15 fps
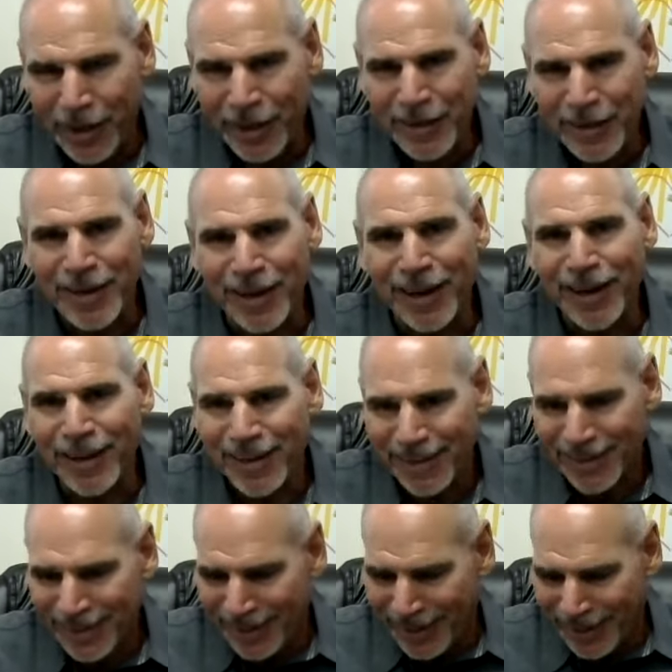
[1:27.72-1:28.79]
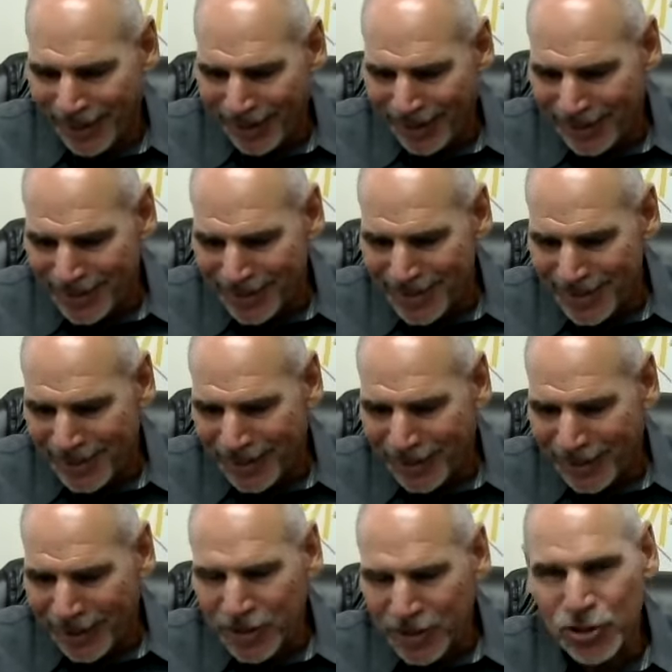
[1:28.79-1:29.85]
and and
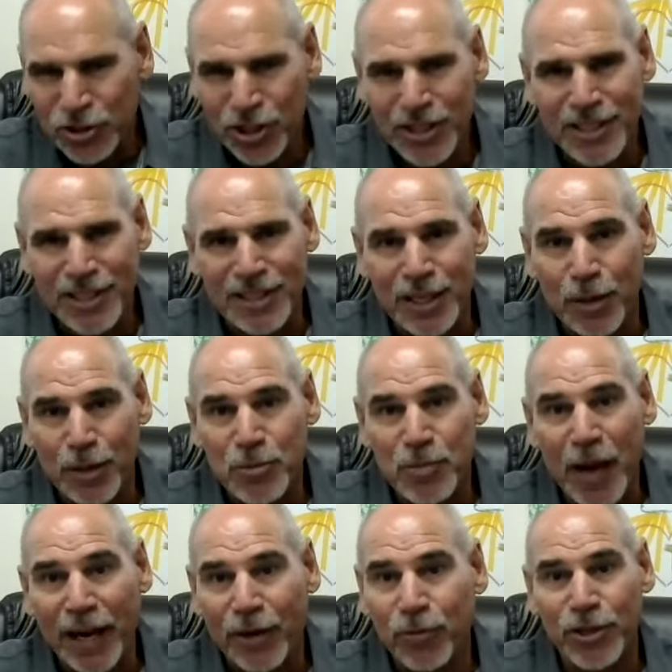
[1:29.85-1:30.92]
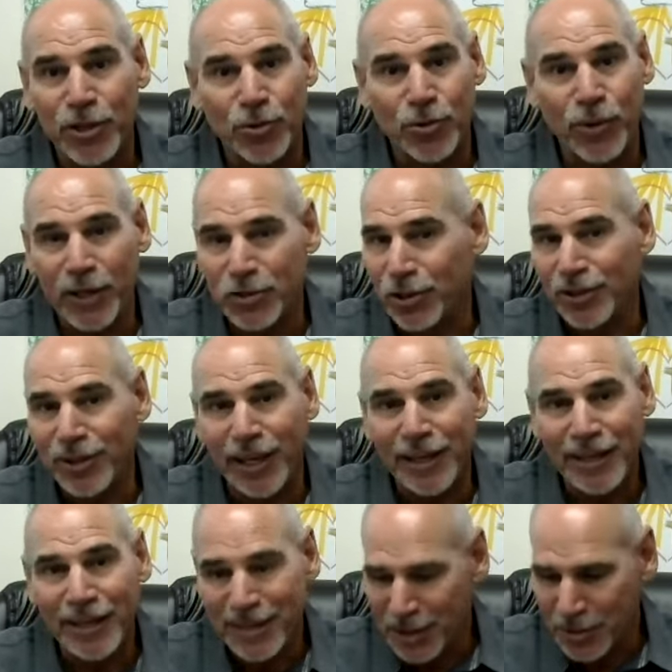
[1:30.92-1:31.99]
uh, Jesus comes back with a question,
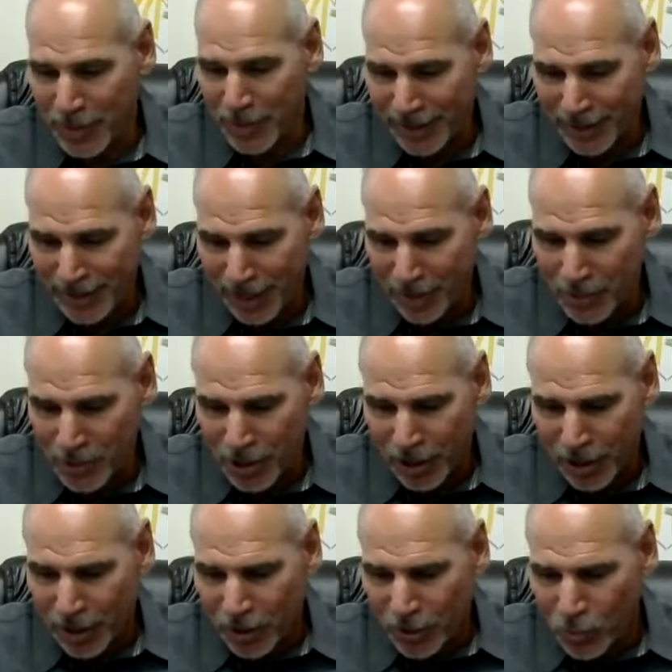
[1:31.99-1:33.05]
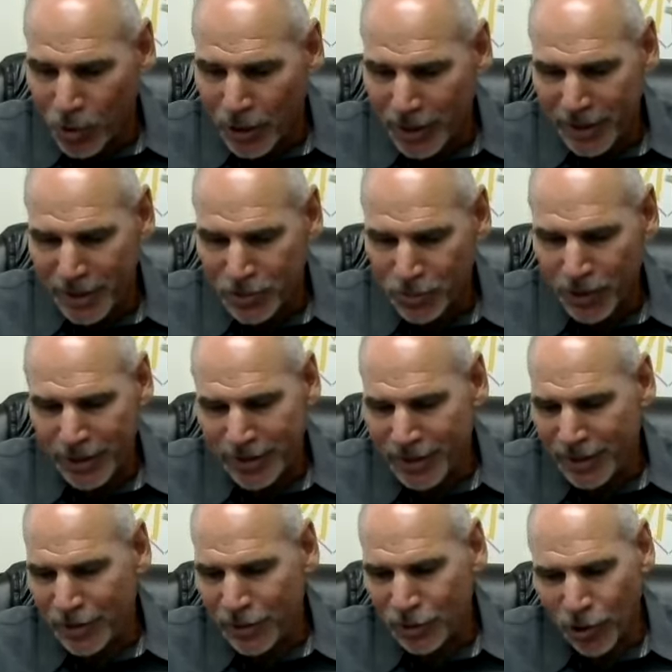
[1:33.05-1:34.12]
like he does many times What is
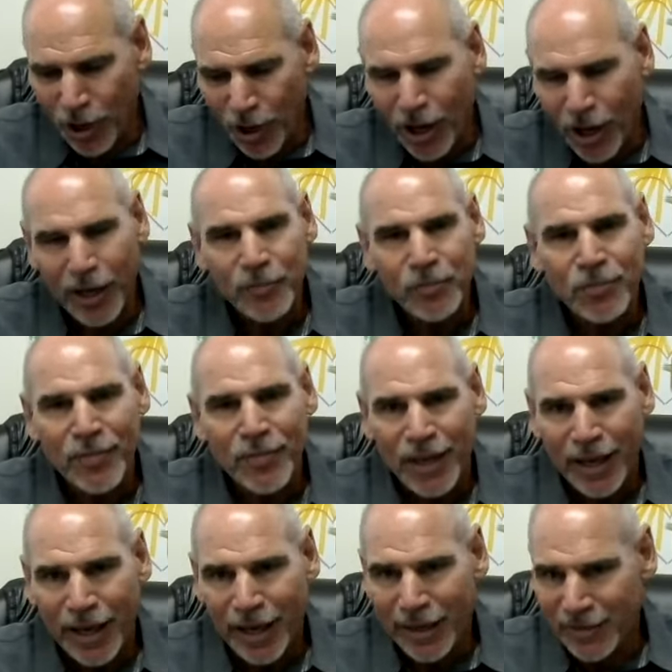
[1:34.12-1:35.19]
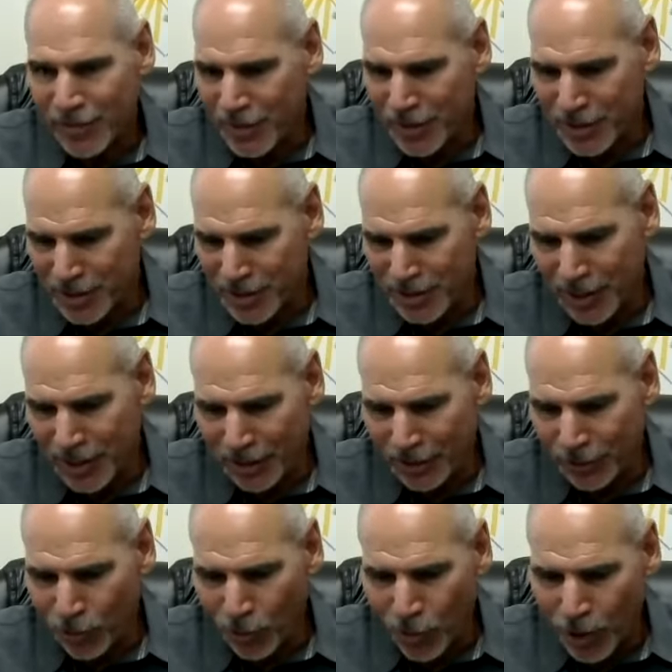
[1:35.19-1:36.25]
written in the law? And this uh,
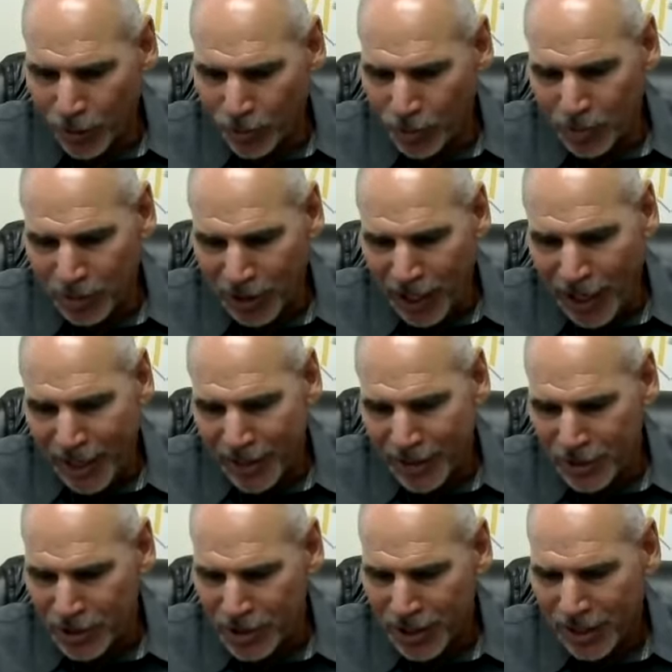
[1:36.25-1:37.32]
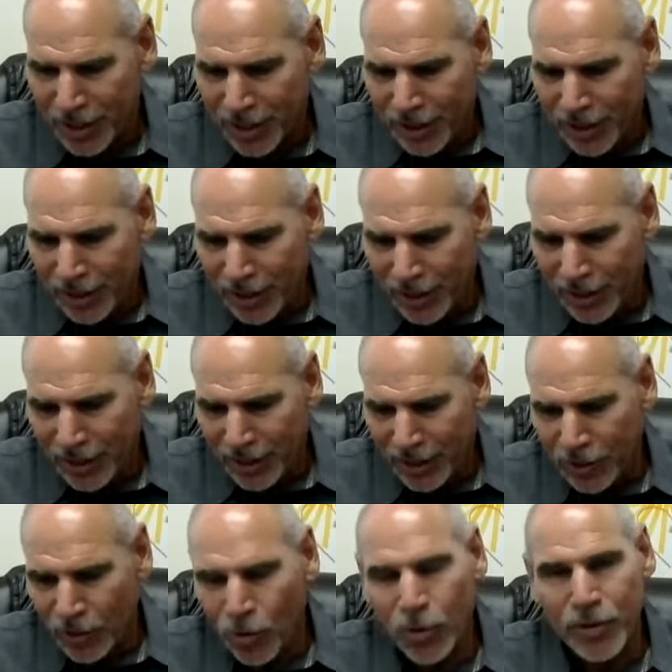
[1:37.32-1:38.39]
lawyer replies,
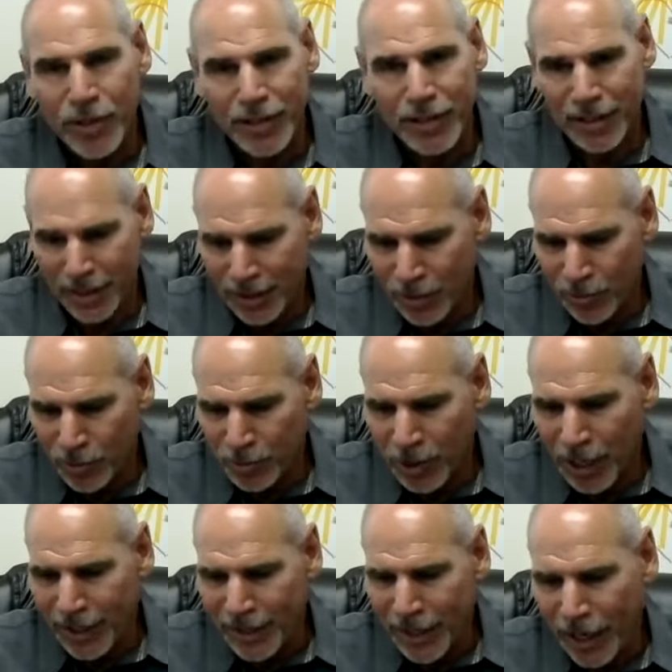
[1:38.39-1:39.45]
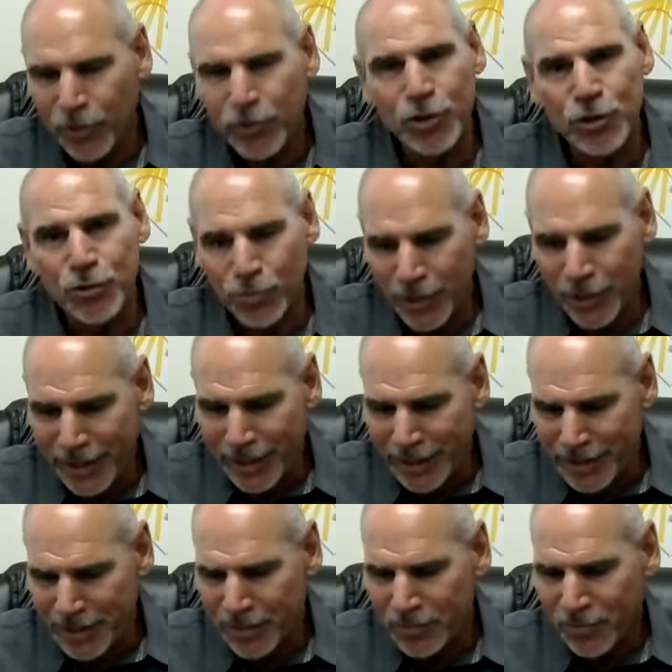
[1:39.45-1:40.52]
uh, or then he replied, How do you read
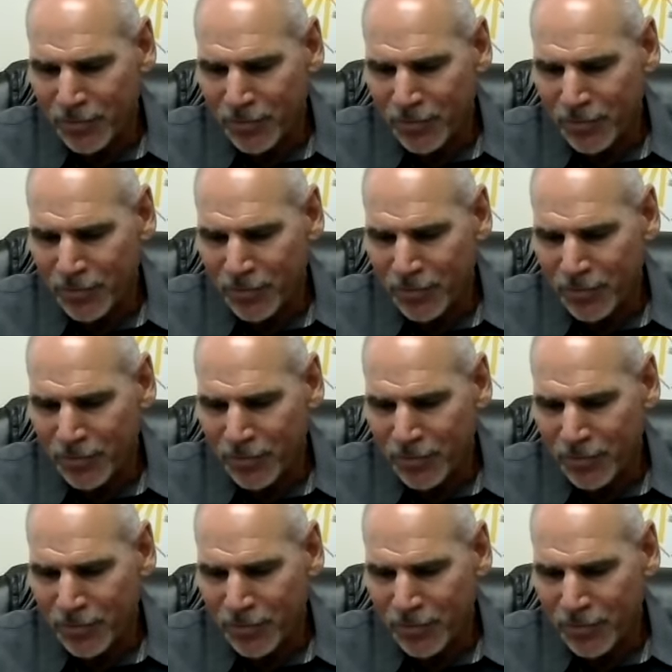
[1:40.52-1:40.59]
it?